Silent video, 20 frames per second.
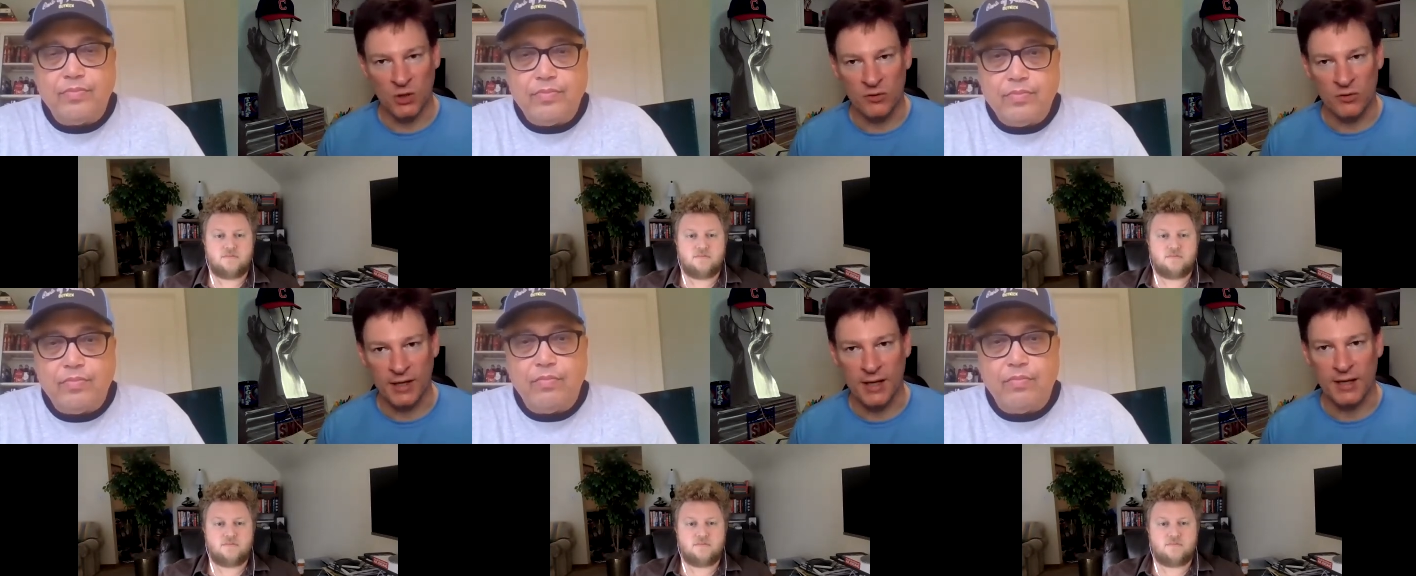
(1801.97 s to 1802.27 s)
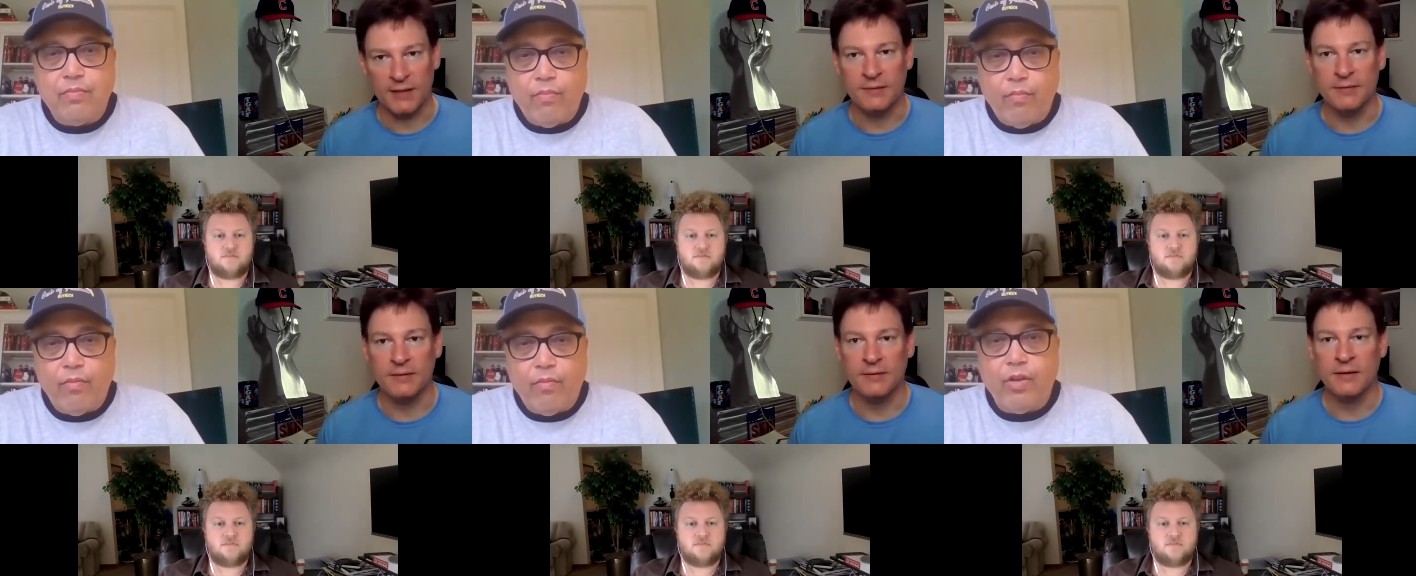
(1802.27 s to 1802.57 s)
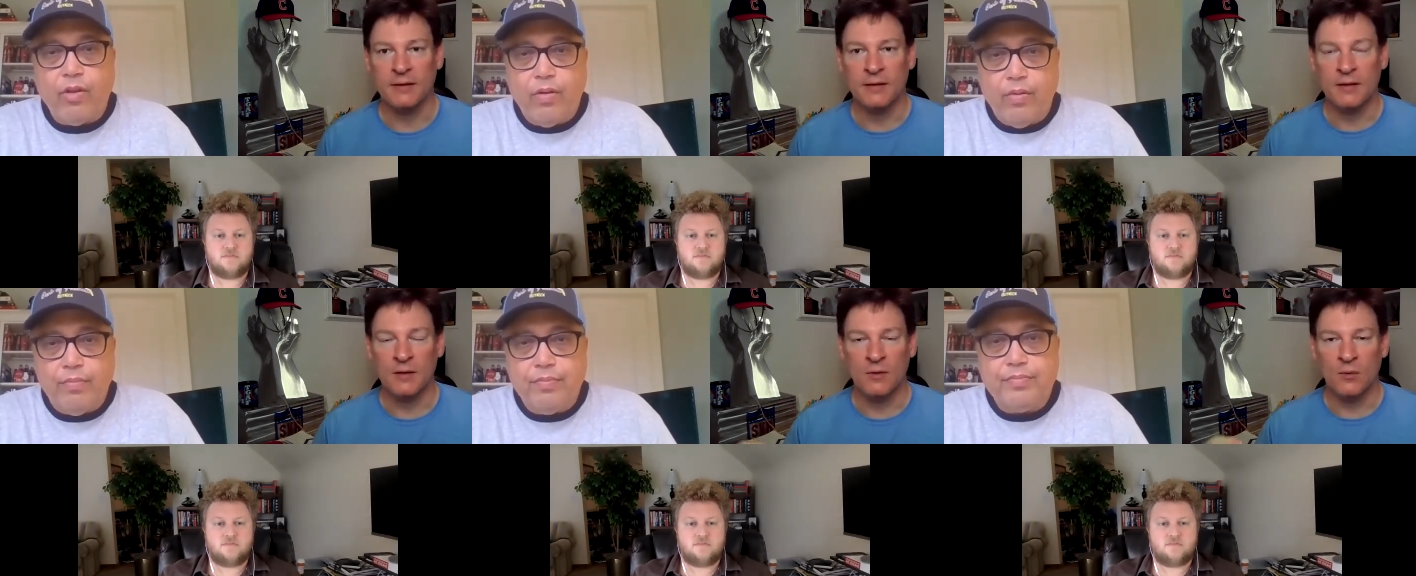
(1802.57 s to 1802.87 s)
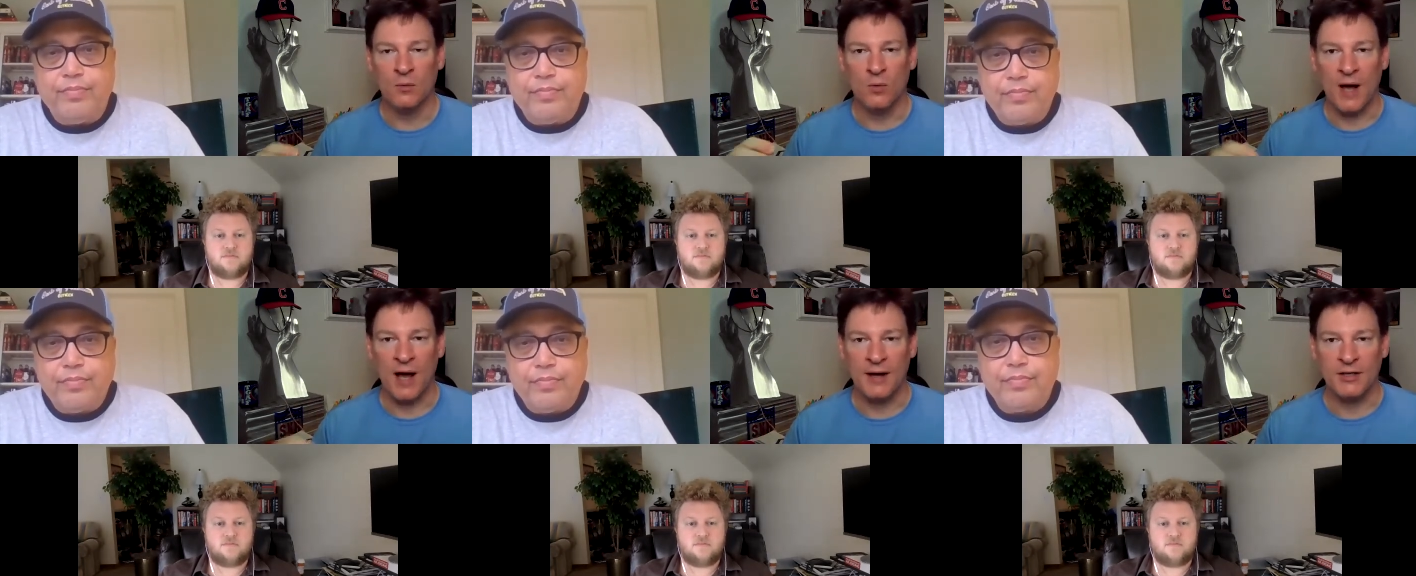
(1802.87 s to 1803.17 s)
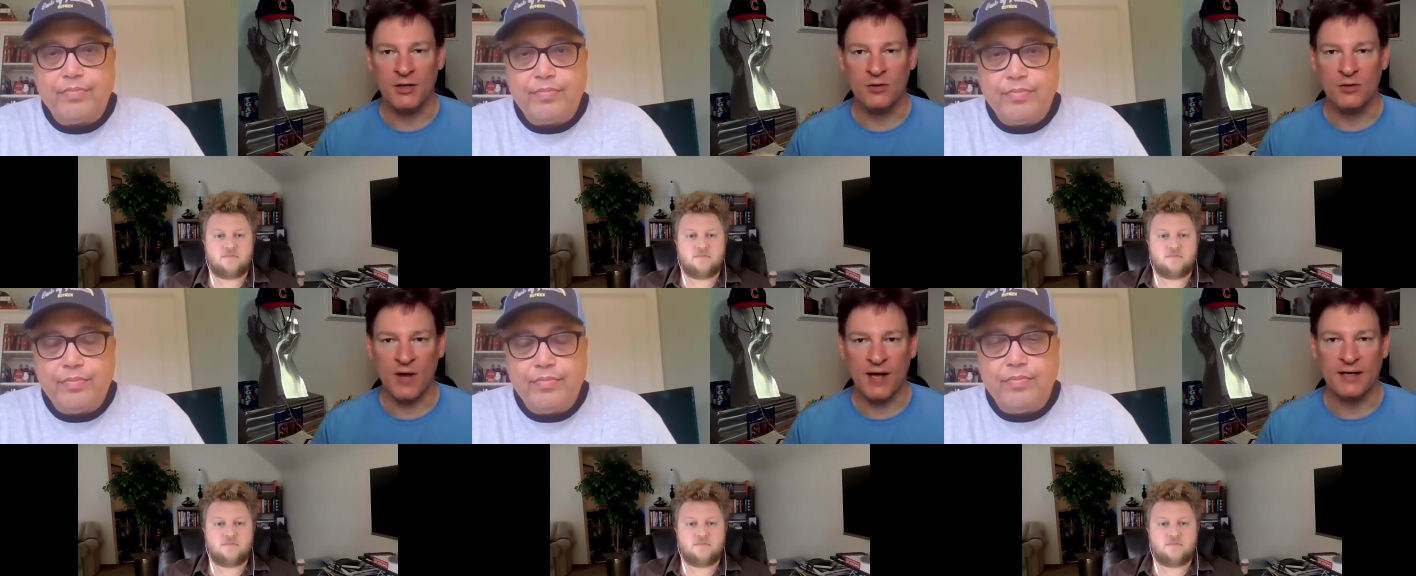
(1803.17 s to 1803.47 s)
Speaker 1: okay.
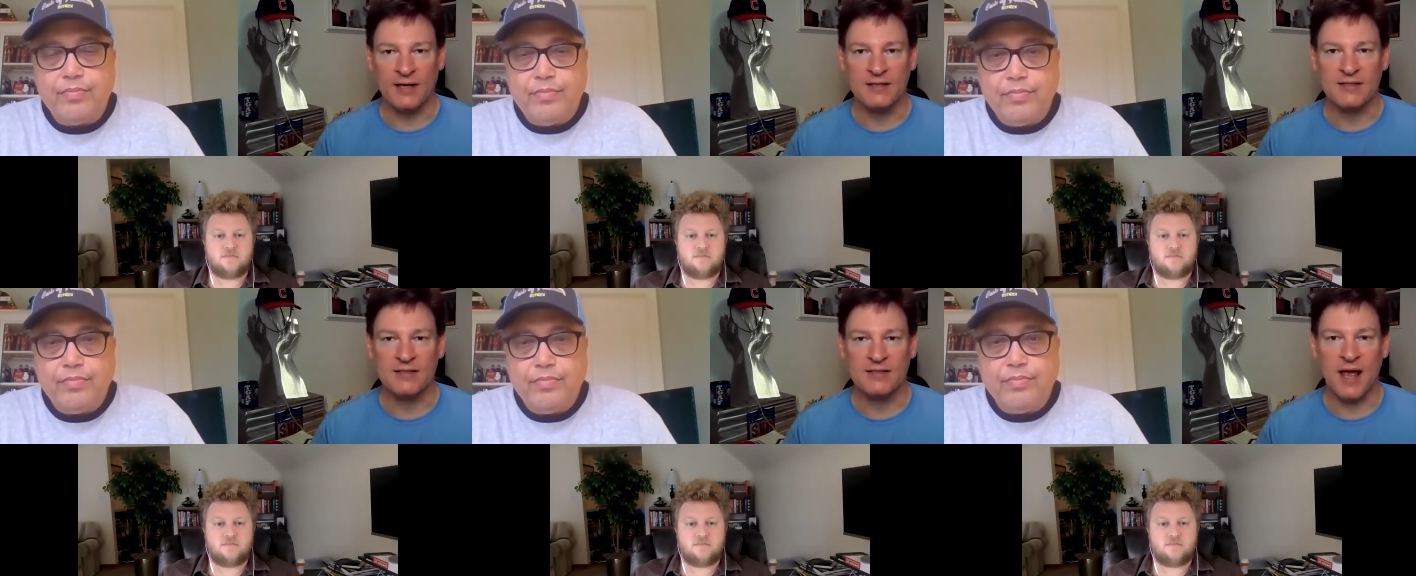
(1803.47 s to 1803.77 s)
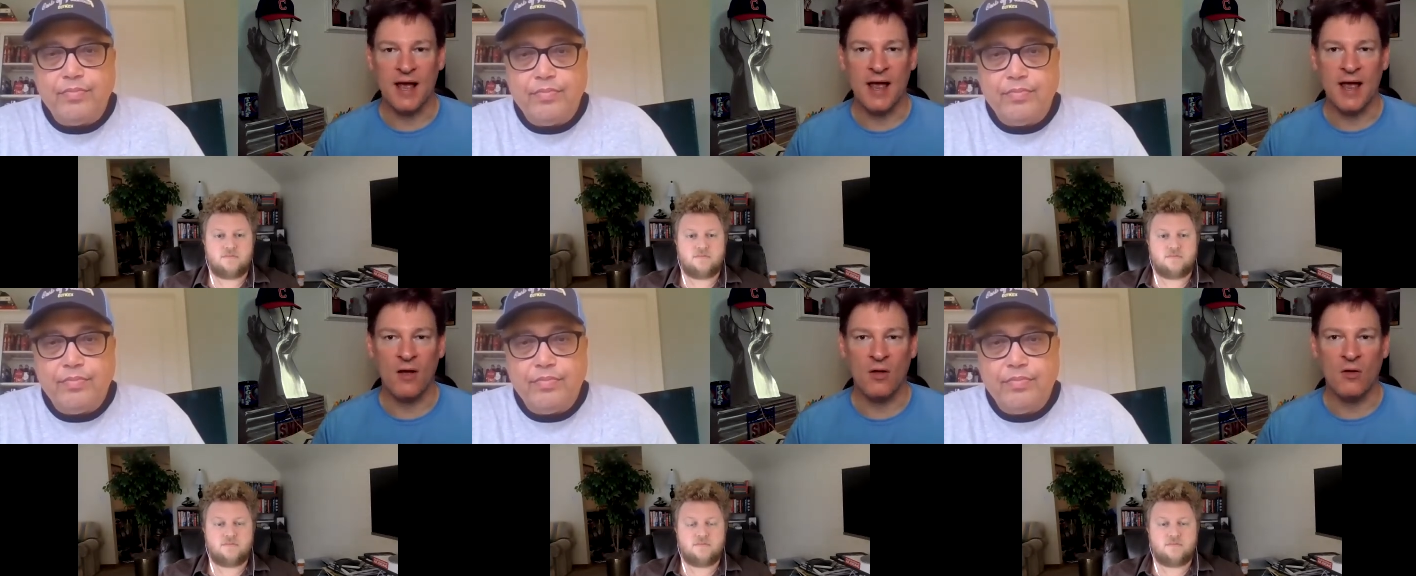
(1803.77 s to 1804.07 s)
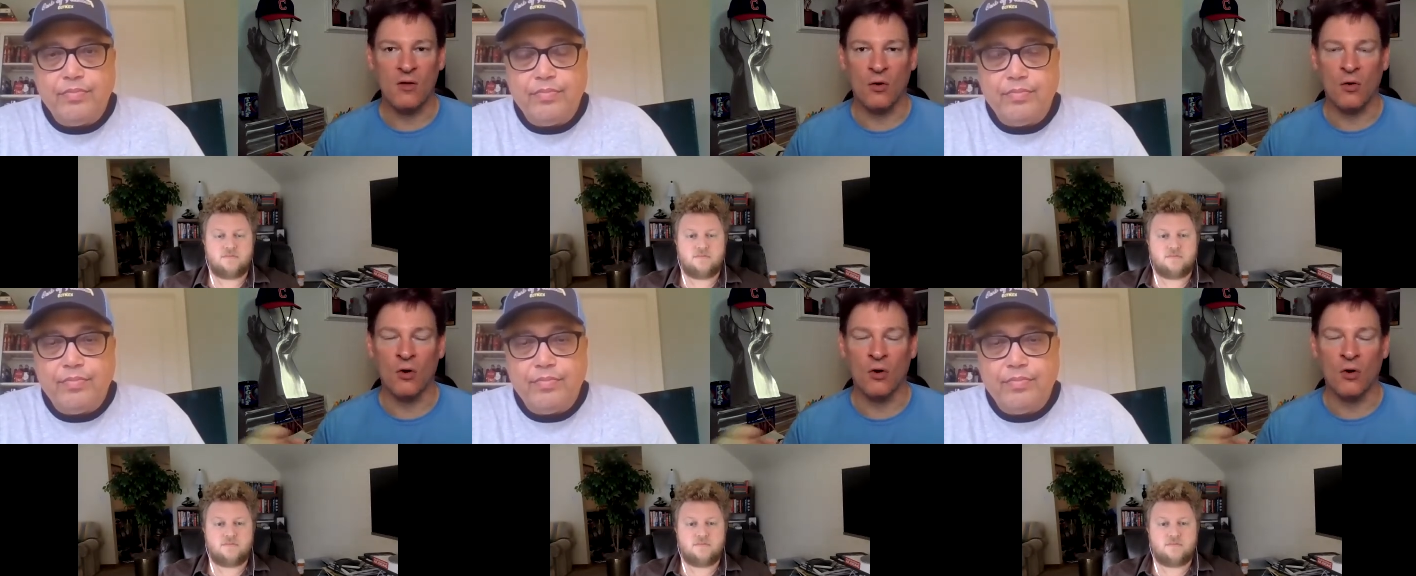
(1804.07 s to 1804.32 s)
How do you reconcile,